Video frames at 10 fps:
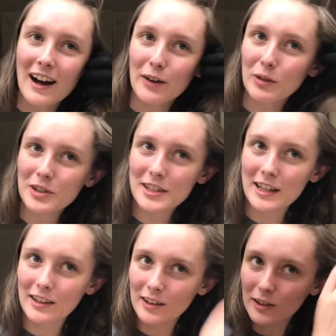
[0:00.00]
will
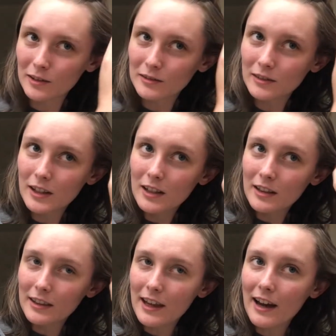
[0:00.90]
say though
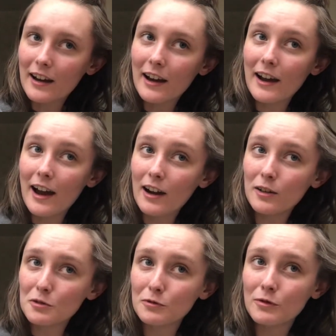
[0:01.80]
that I
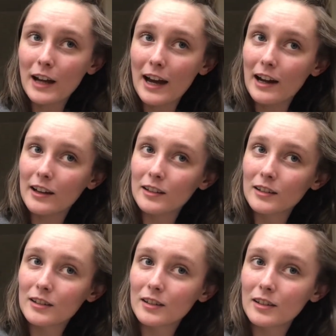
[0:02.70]
have had
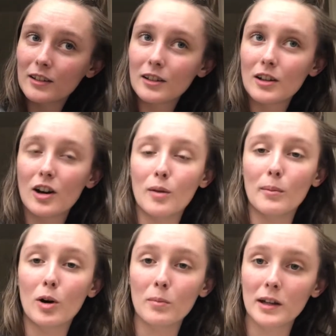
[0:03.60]
a
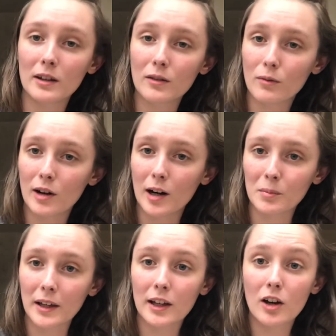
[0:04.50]
moment where I'm
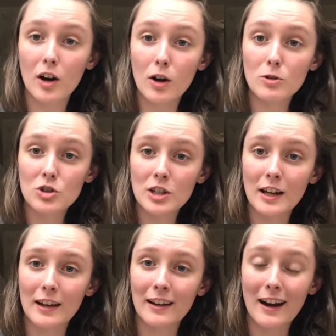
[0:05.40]
like, oh
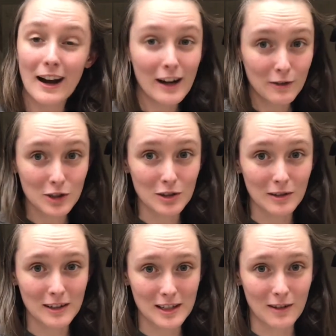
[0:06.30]
shit, I have to do
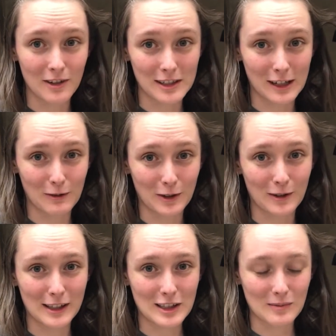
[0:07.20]
this every day for the
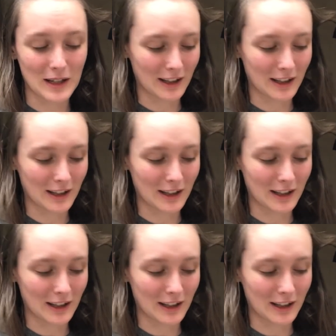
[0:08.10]
rest of my